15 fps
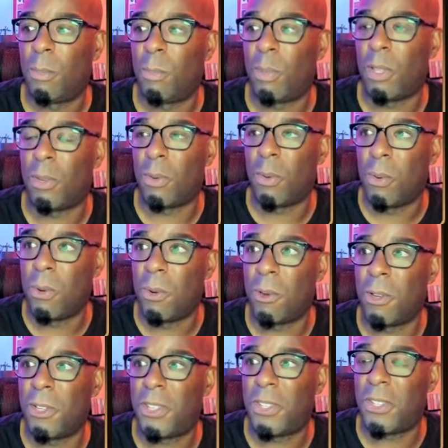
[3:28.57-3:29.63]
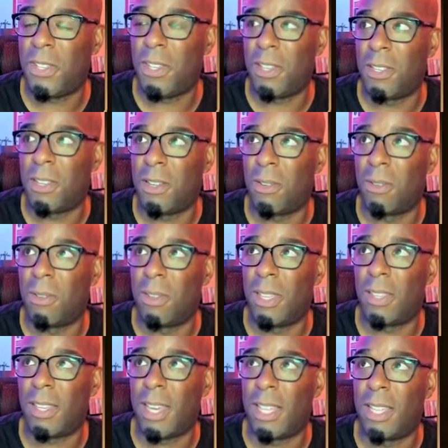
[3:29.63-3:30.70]
but of course, you know
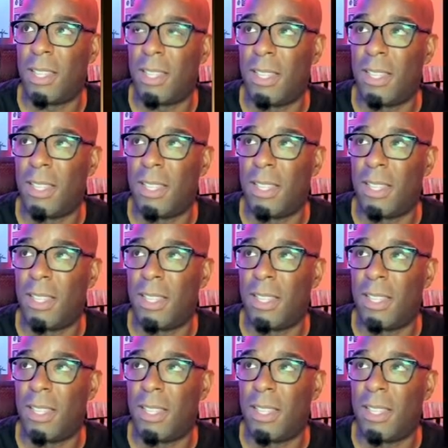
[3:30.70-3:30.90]
it kind of